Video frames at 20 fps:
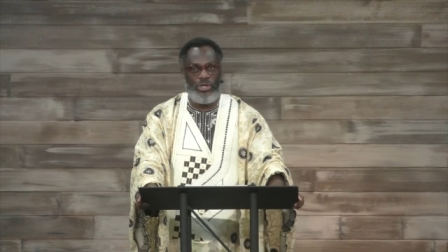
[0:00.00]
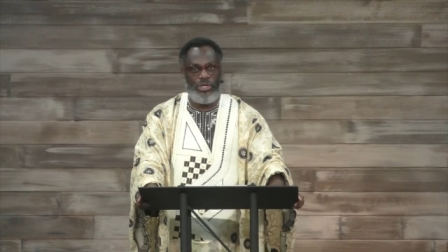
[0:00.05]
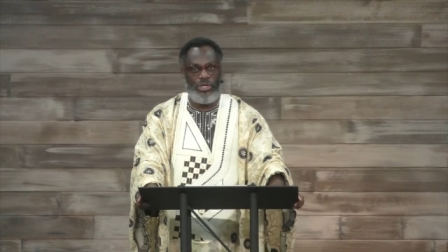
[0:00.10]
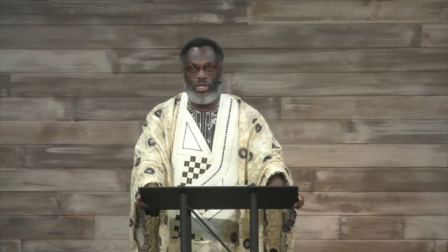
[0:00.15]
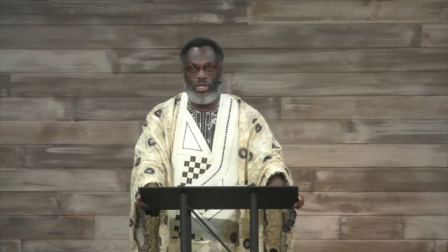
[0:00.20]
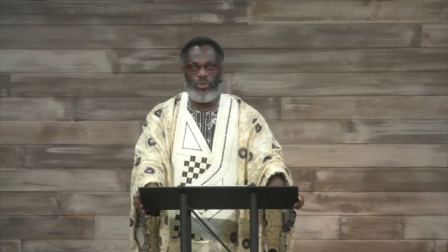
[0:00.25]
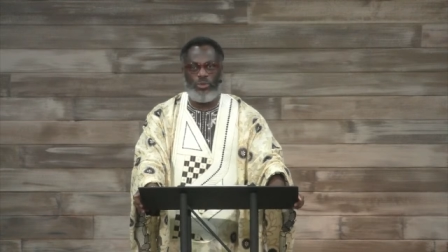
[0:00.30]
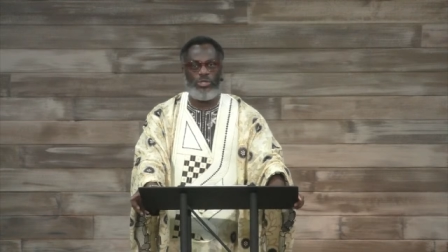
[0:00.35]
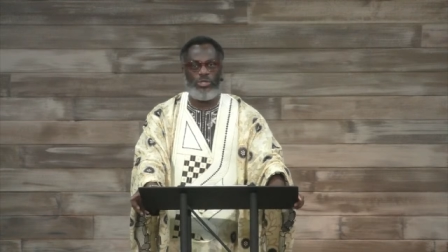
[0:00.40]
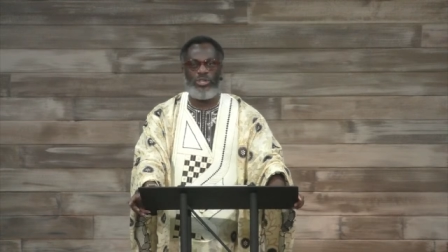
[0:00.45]

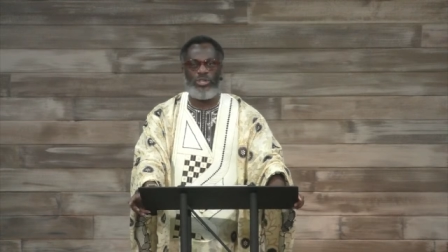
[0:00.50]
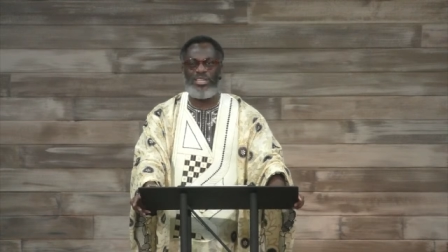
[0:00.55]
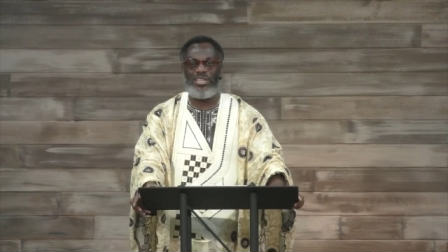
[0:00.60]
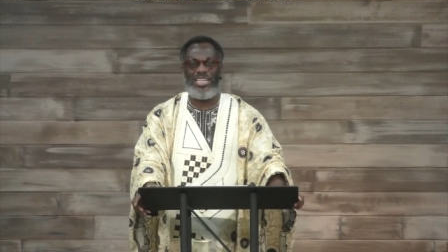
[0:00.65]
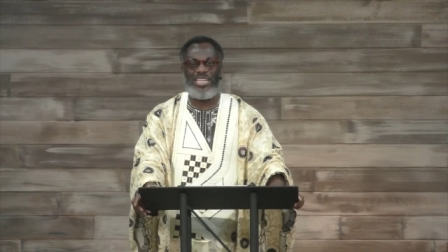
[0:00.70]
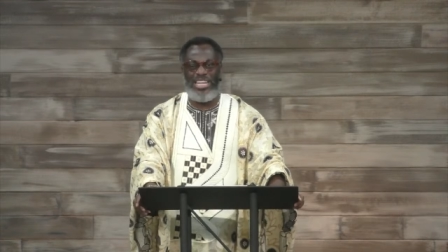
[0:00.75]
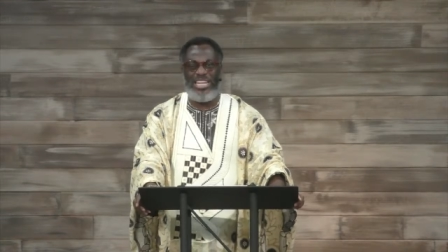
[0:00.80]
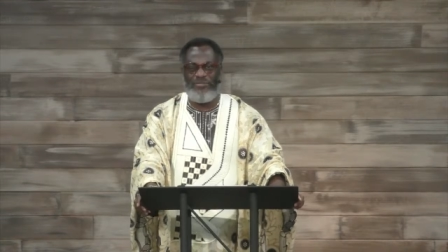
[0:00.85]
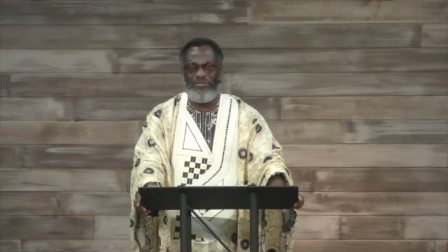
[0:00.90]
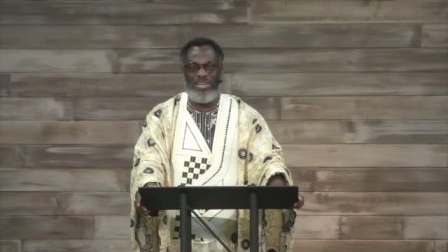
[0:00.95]
you will not
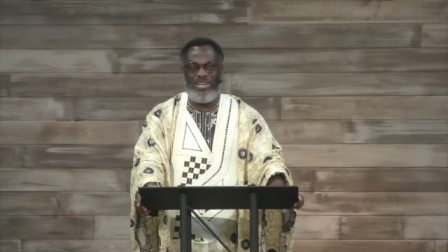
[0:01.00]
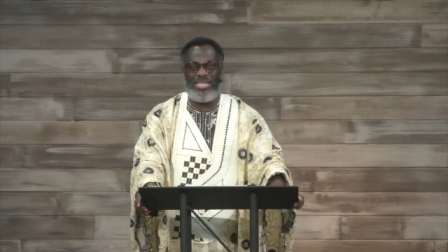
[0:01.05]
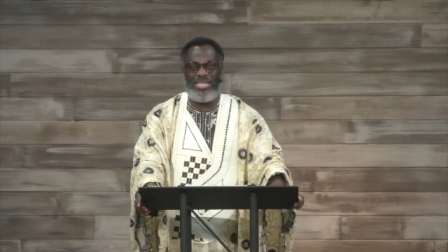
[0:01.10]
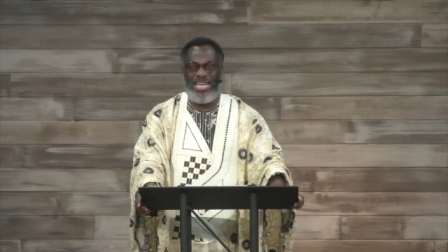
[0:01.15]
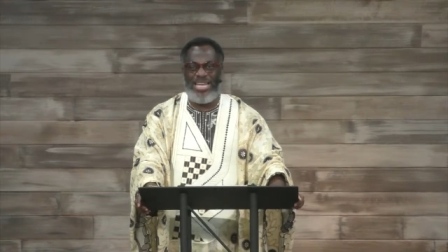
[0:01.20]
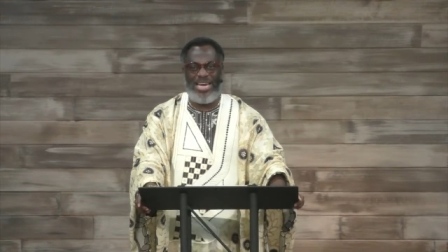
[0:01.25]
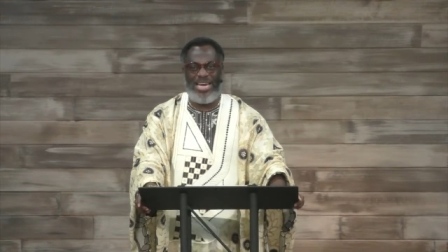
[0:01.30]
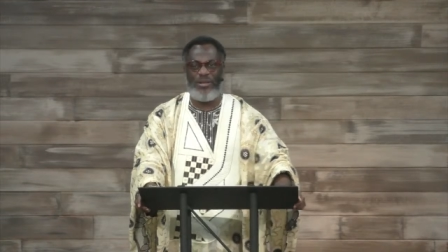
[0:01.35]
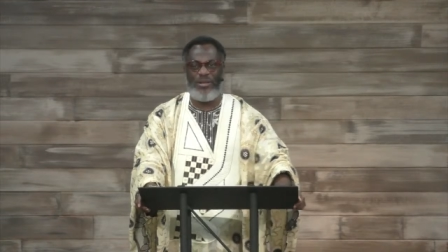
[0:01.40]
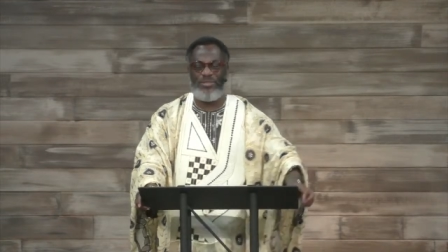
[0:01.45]
even
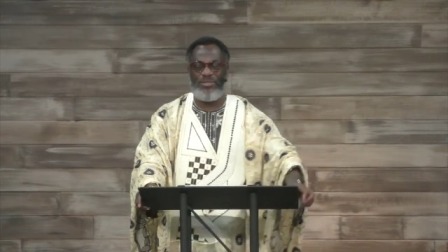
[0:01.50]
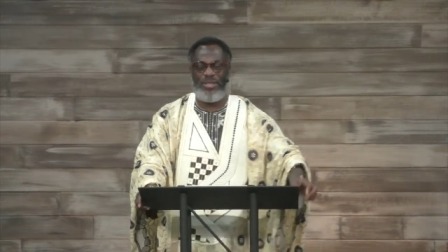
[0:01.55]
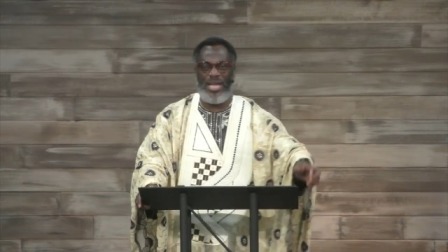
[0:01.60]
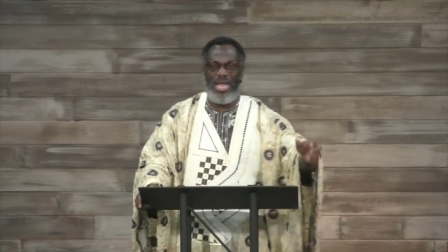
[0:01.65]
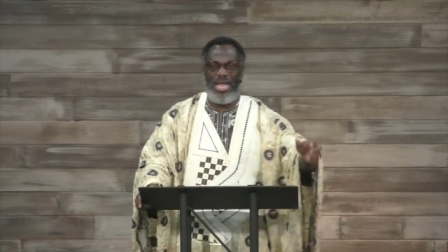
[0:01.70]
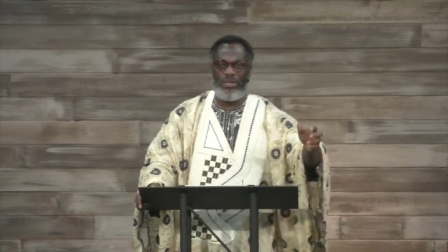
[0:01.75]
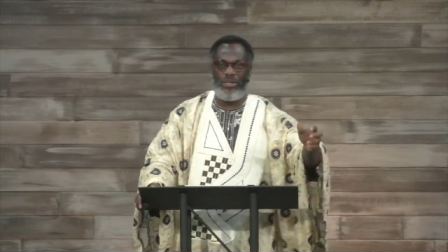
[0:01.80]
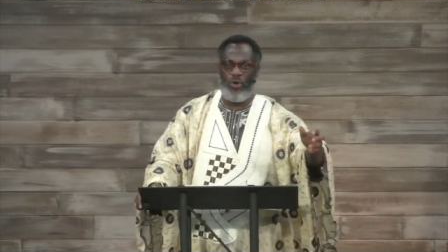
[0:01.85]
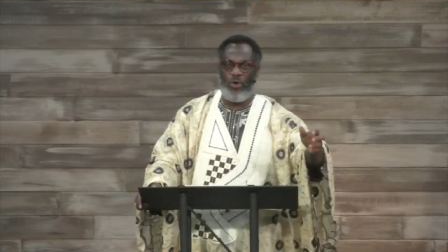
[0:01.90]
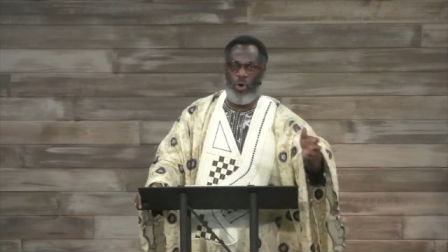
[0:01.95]
get out there
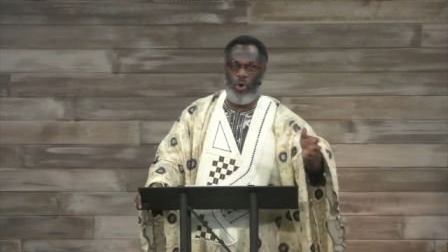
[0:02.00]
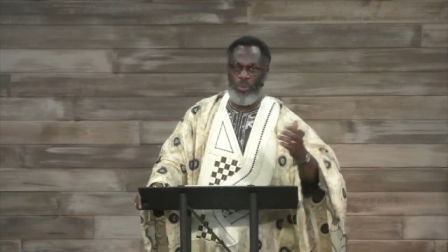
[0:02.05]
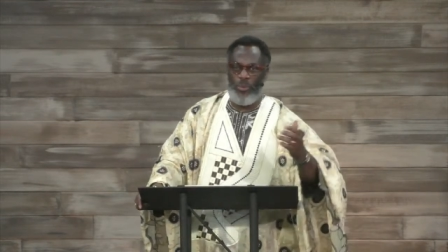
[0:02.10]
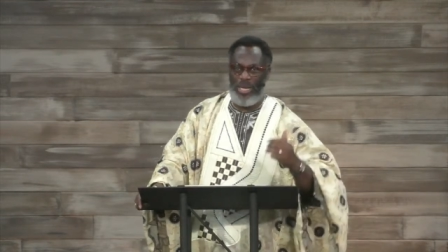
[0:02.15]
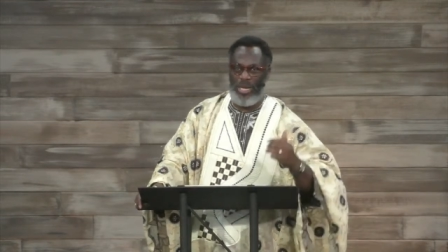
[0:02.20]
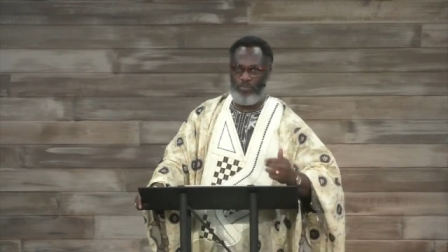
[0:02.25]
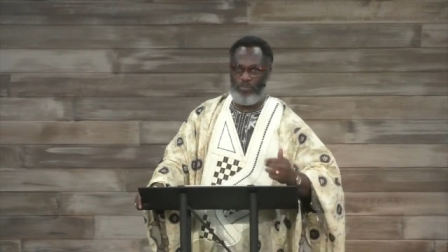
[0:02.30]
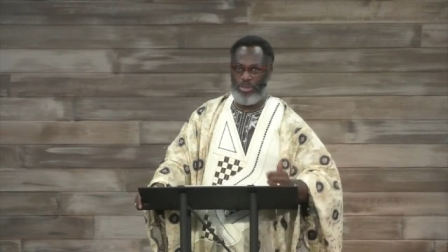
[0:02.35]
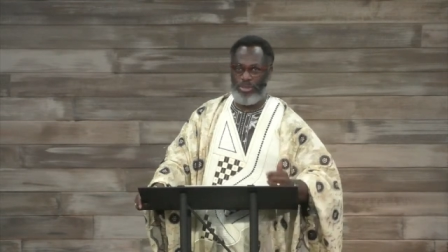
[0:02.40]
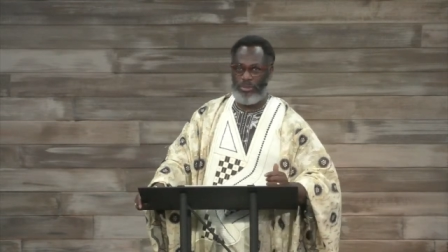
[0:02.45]
and go
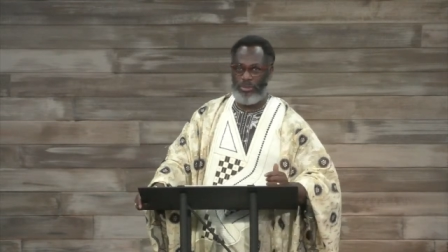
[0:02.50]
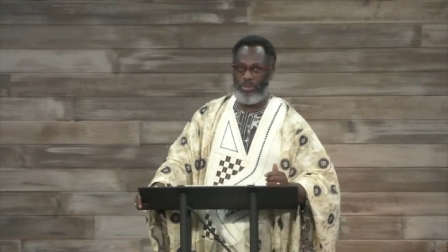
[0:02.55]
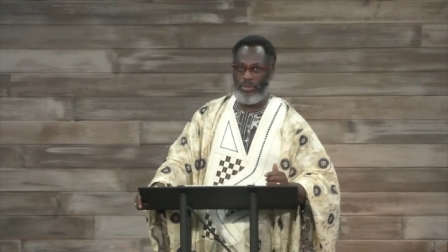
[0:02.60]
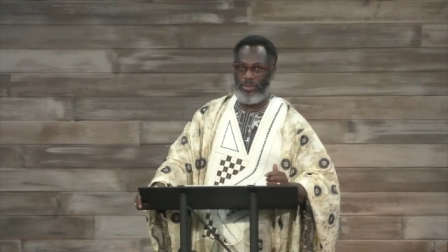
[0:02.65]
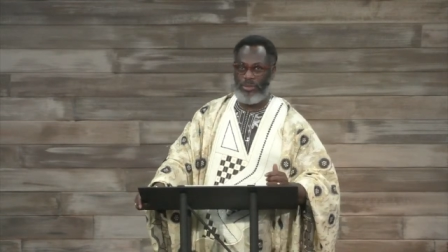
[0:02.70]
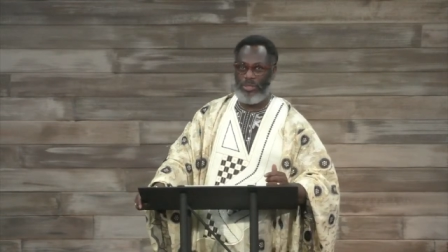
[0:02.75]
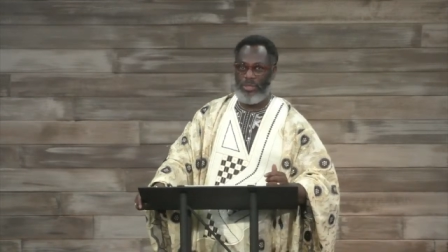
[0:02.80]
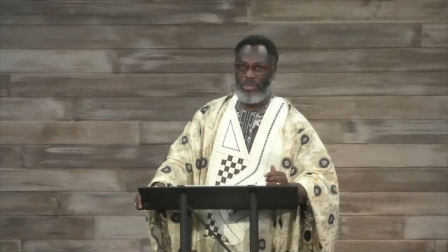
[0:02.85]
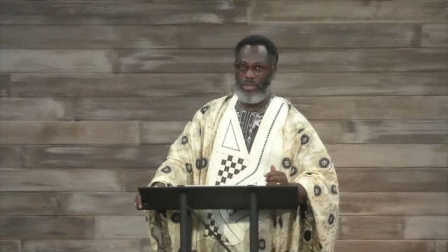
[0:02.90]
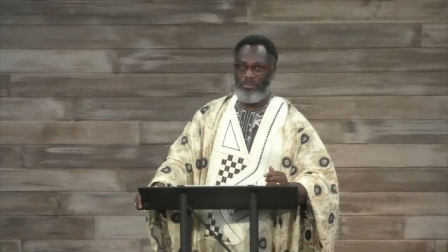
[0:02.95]
reap,
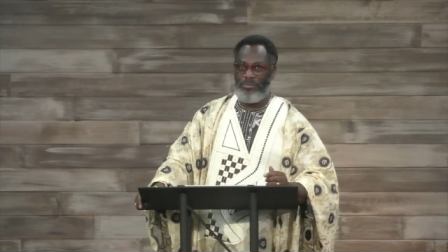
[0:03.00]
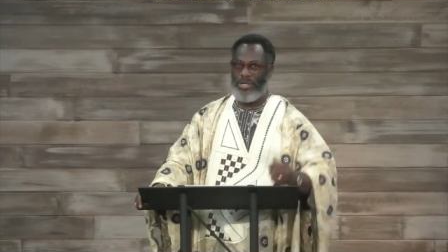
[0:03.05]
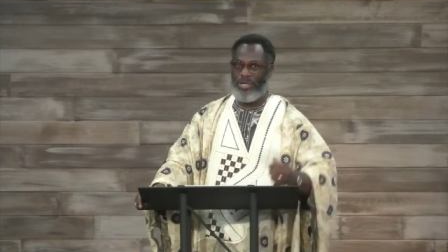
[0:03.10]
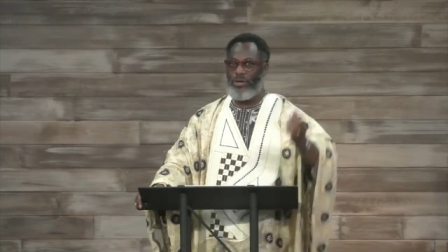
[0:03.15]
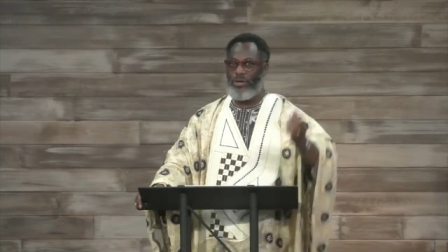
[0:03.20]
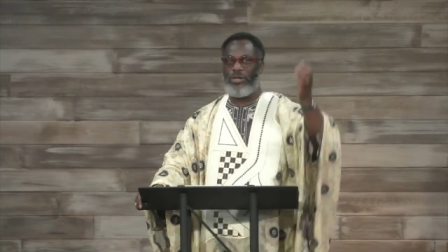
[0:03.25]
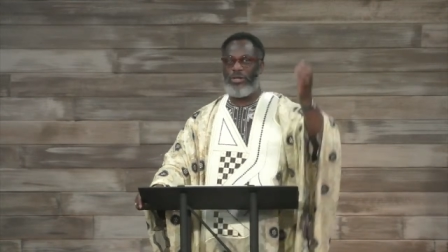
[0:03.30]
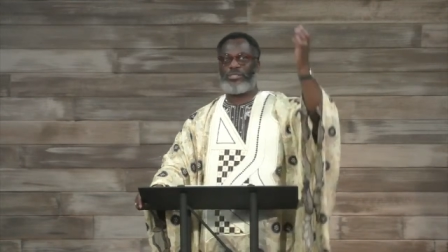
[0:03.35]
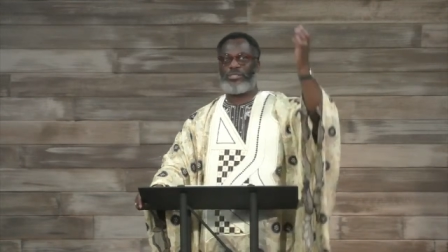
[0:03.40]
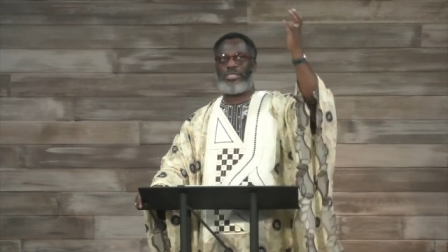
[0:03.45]

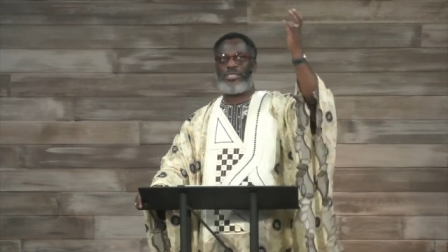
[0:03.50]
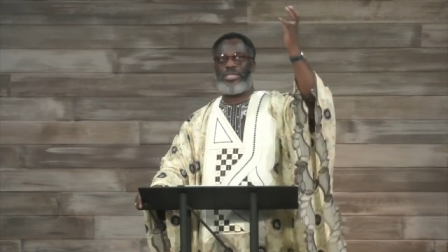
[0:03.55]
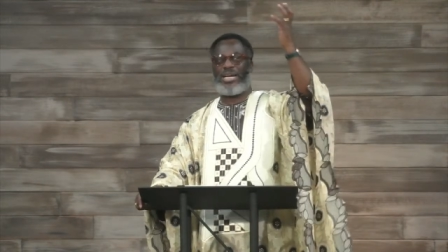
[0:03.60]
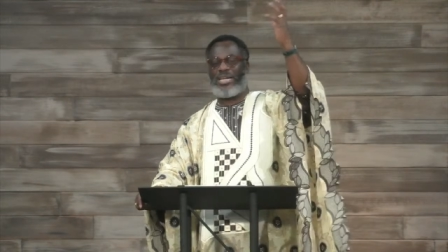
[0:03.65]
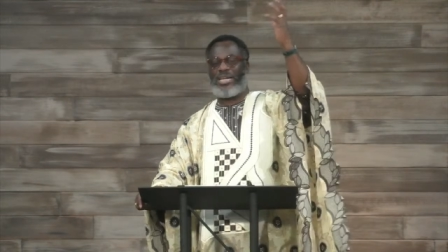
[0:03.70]
because the